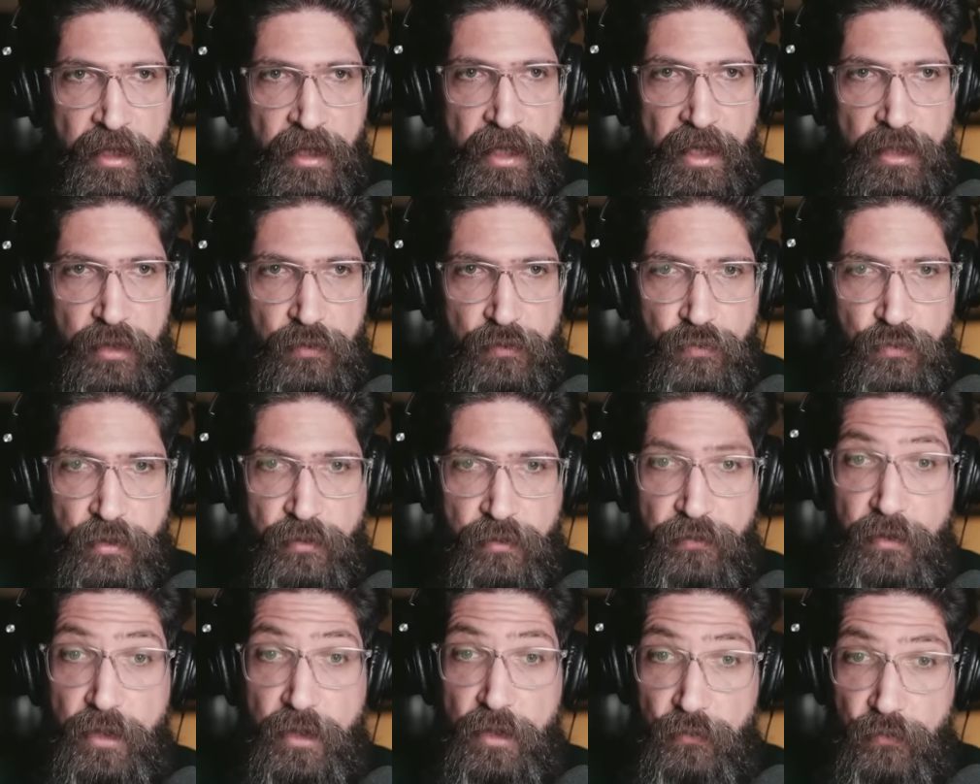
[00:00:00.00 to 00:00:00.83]
And
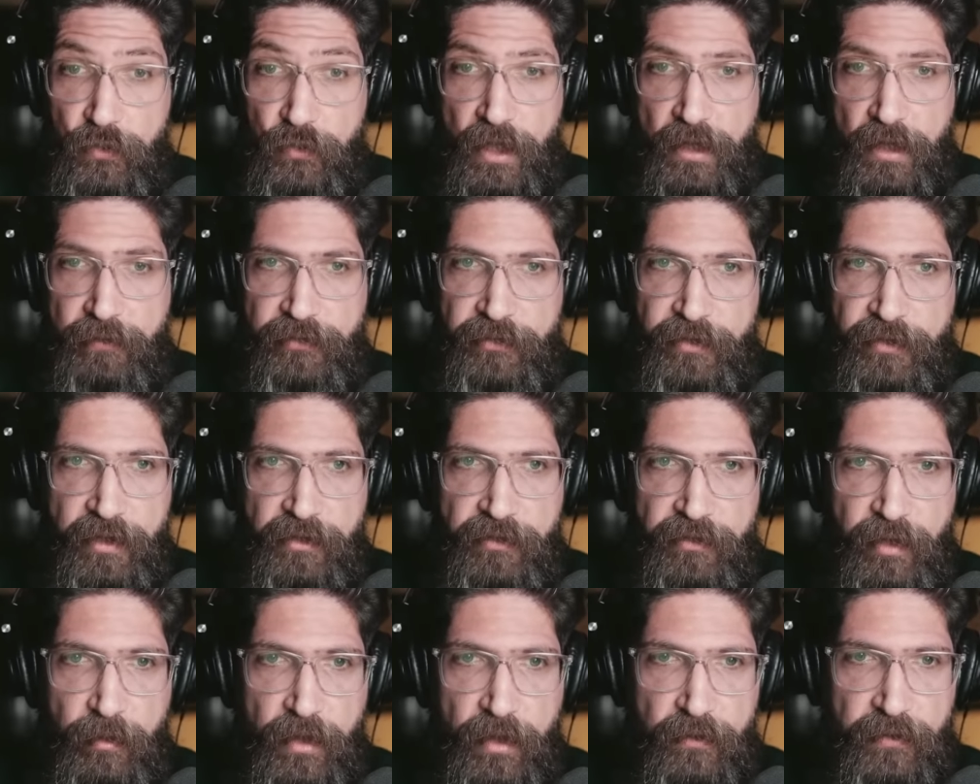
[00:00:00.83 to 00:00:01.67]
if you have seen
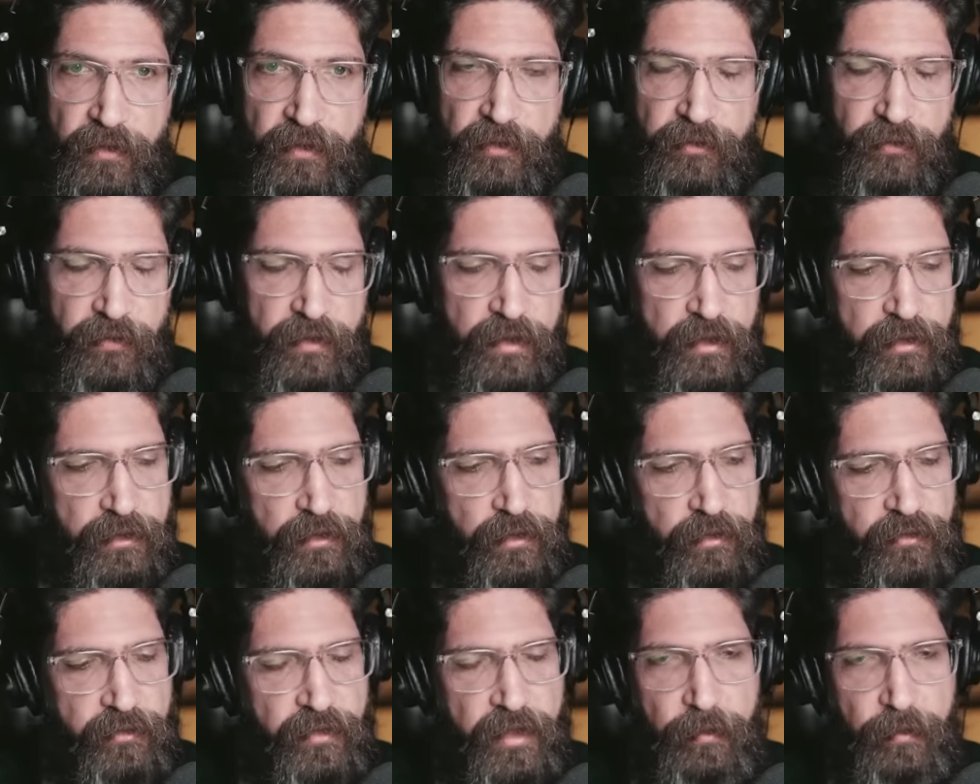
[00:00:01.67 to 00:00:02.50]
some of his
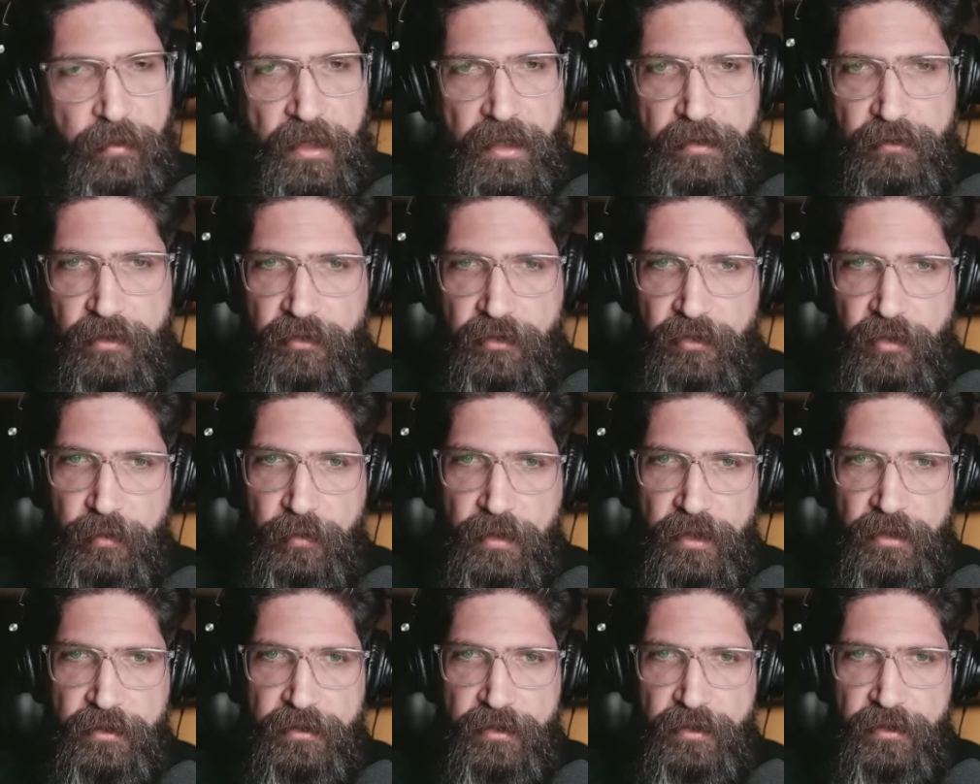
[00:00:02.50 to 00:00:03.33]
videos, he
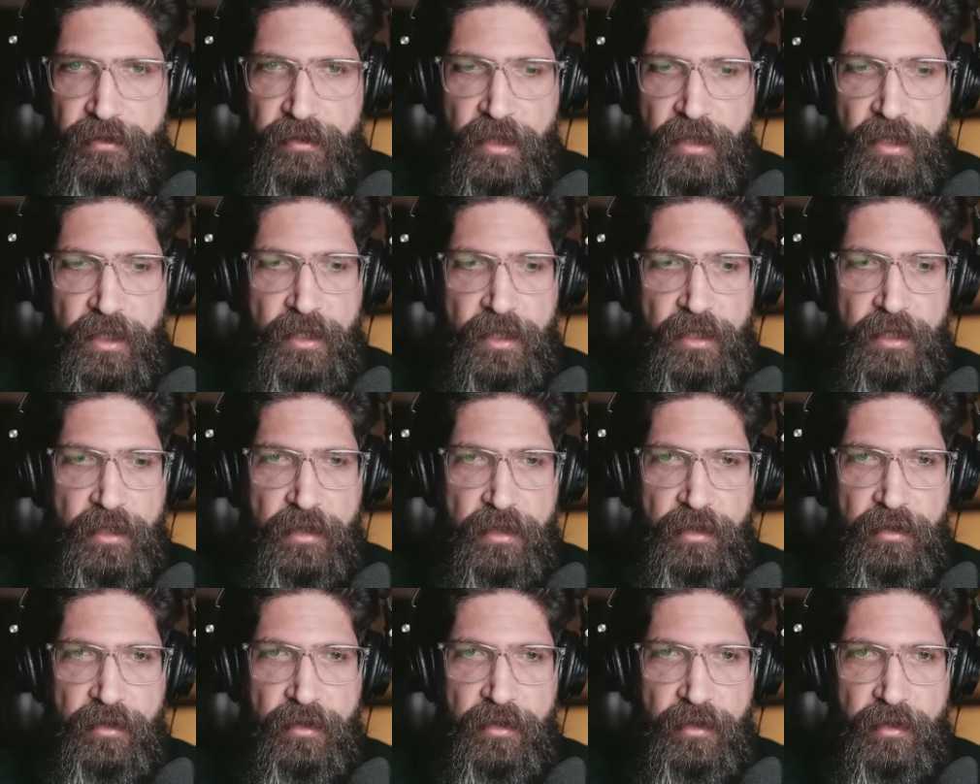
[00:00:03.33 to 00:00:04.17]
participated
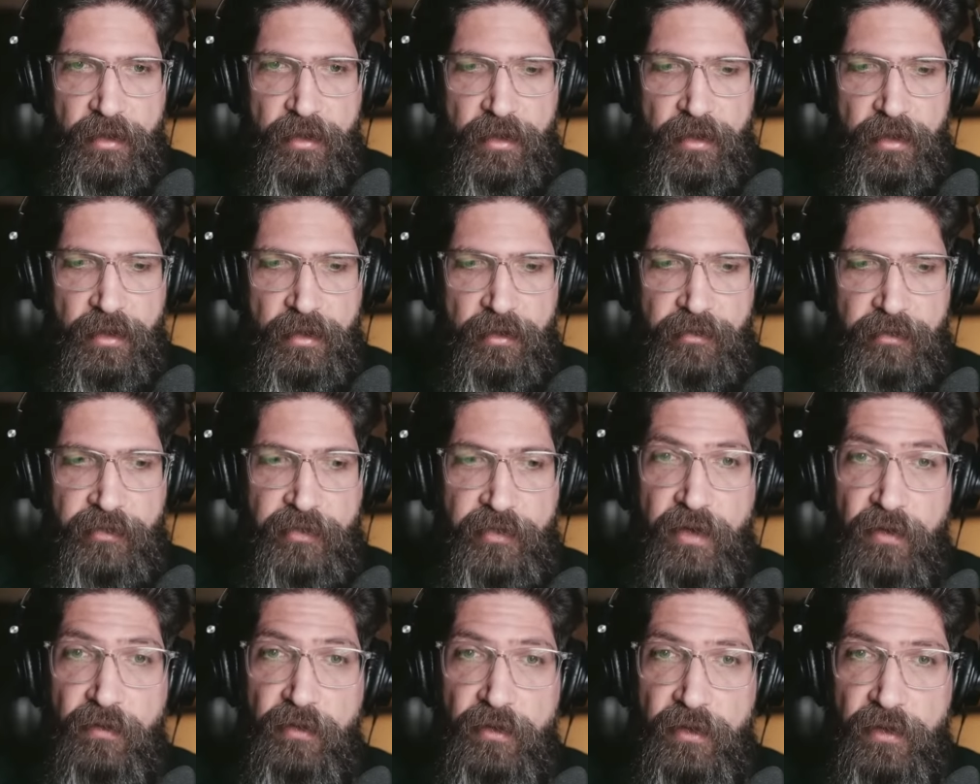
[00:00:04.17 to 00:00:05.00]
in
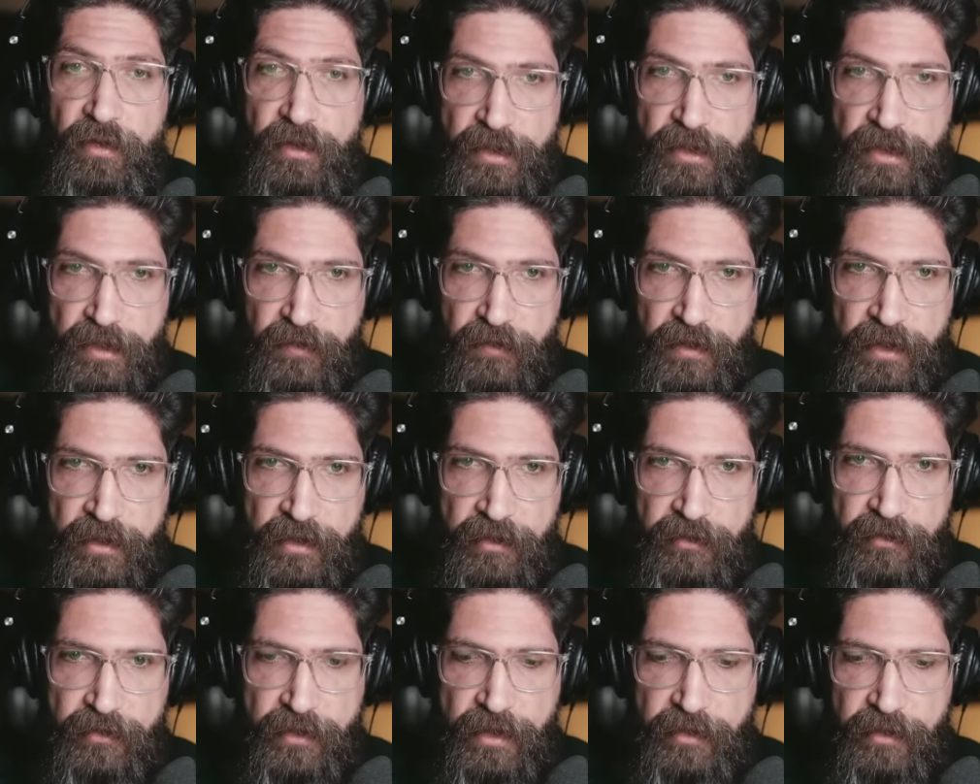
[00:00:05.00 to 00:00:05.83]
several
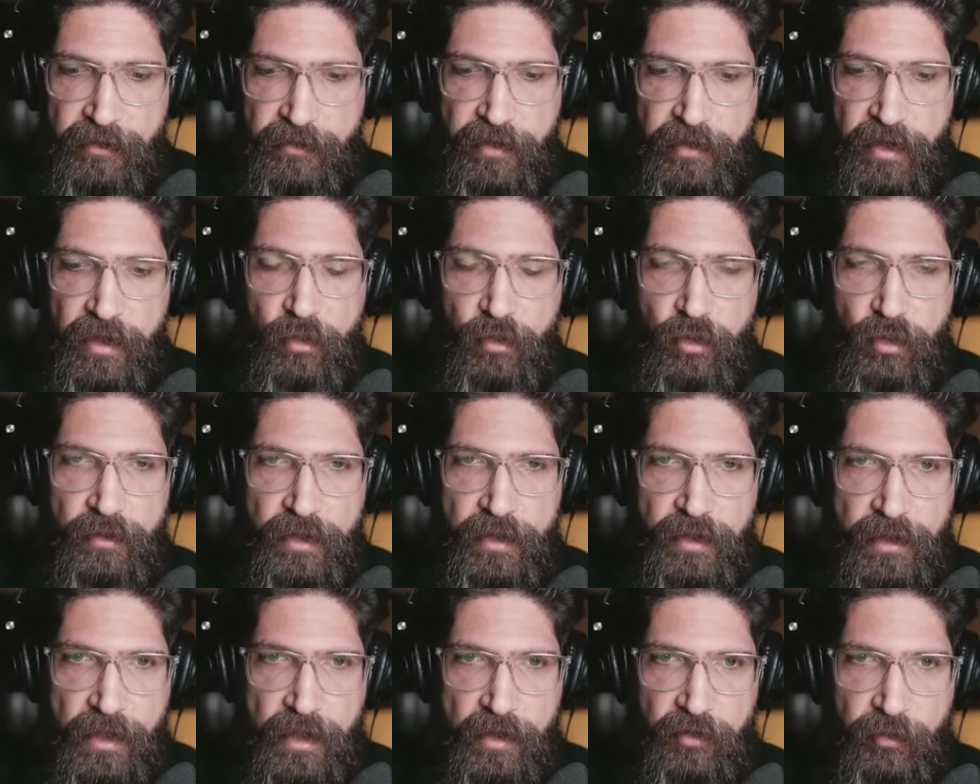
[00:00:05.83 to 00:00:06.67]
events, let's say,
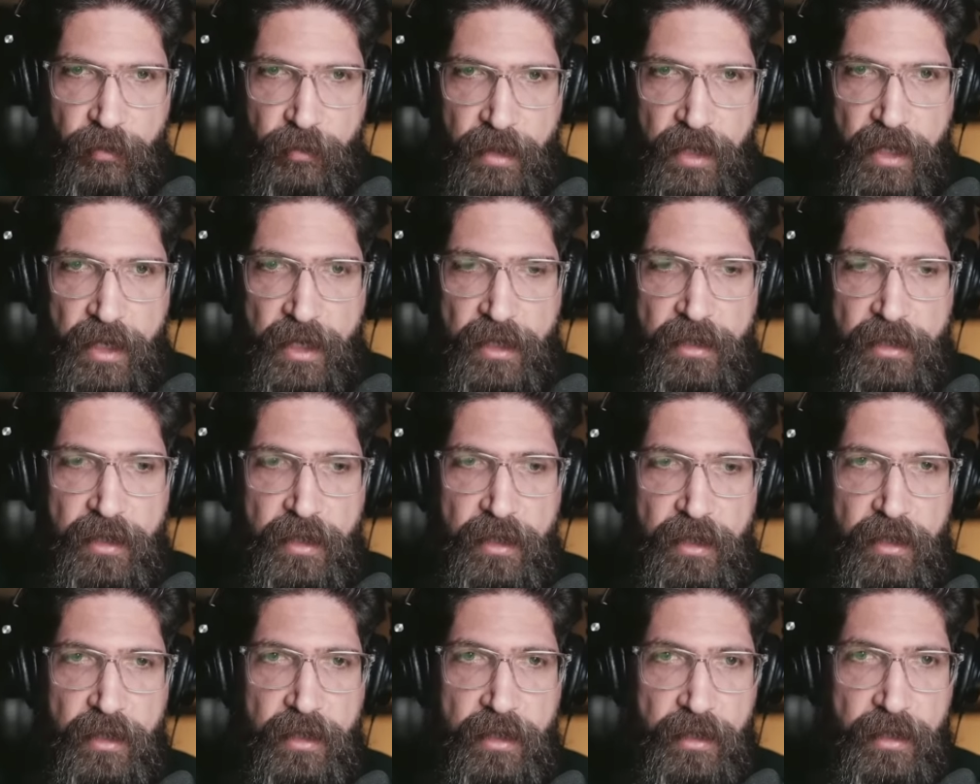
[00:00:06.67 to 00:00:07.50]
organized by
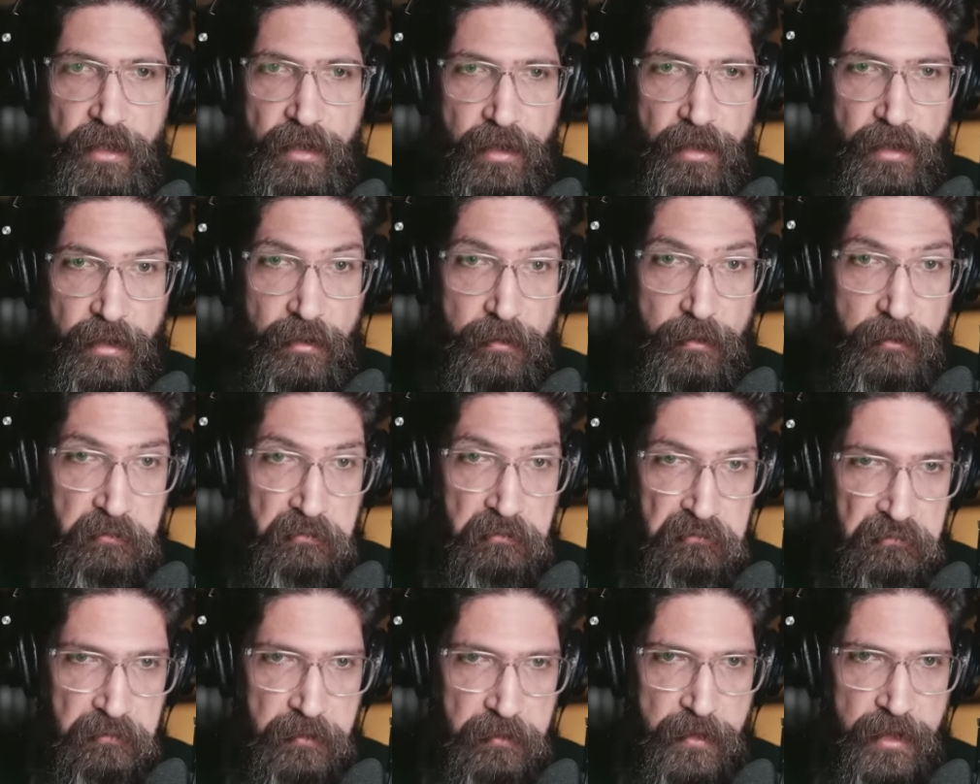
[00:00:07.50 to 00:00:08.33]

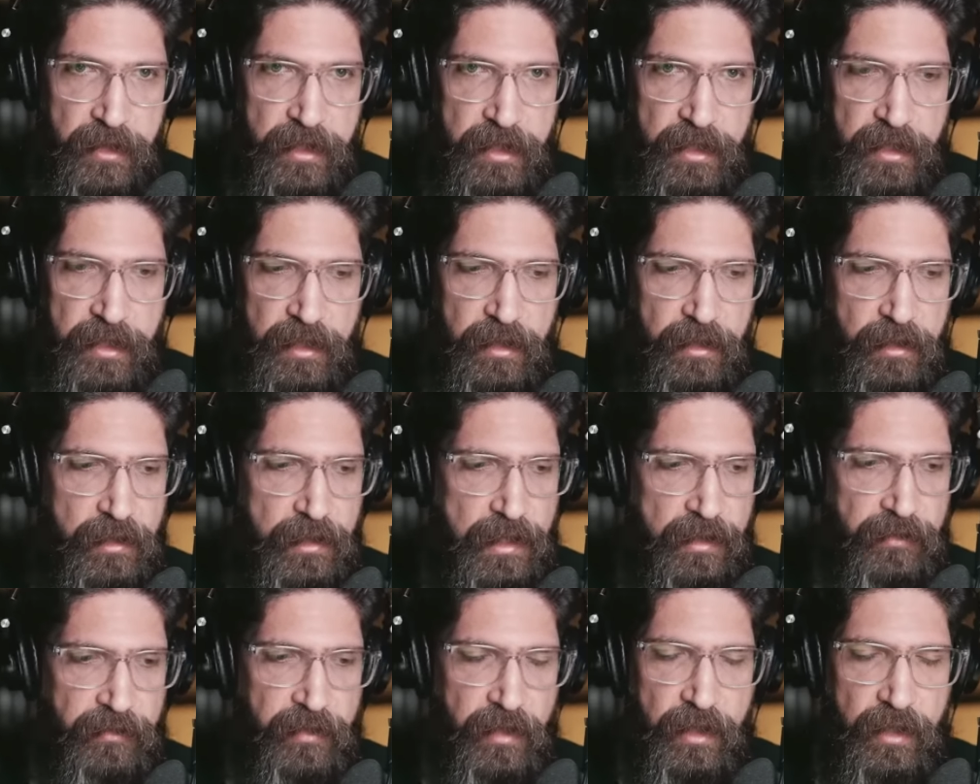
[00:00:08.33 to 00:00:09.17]
the,
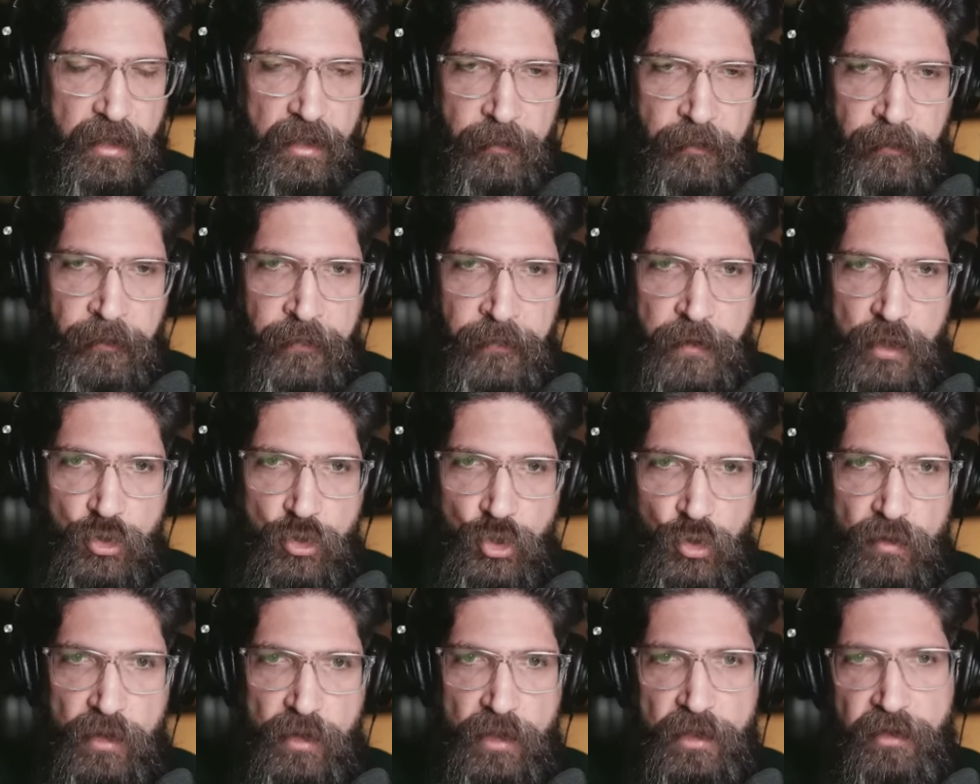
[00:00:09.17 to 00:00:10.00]
let's say,
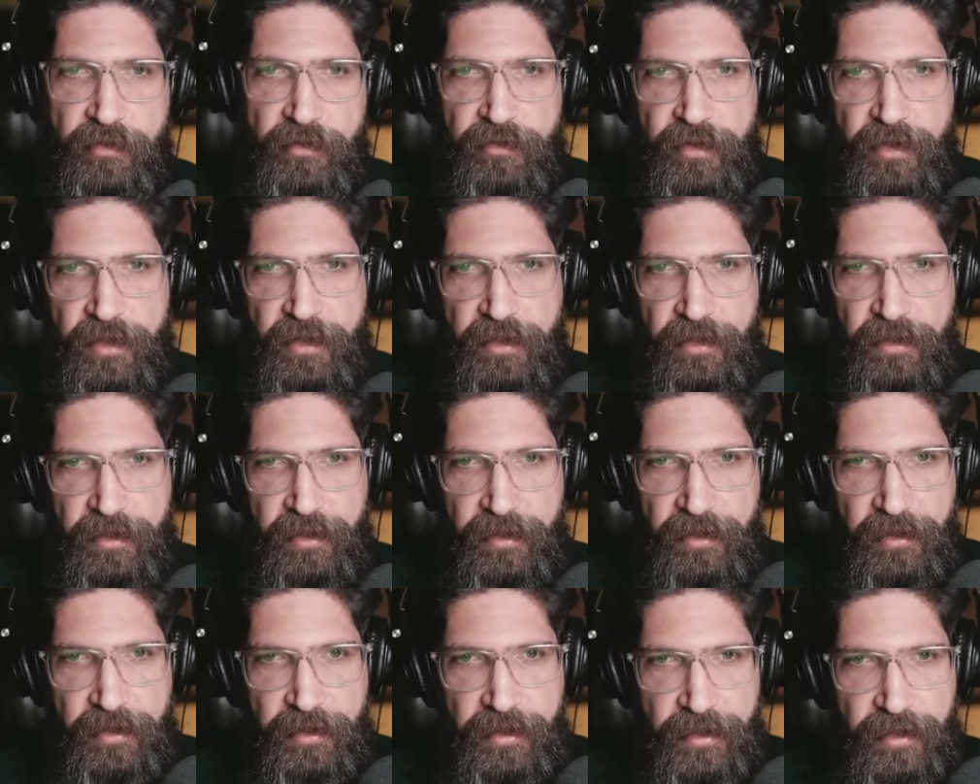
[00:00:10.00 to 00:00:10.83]
journalistic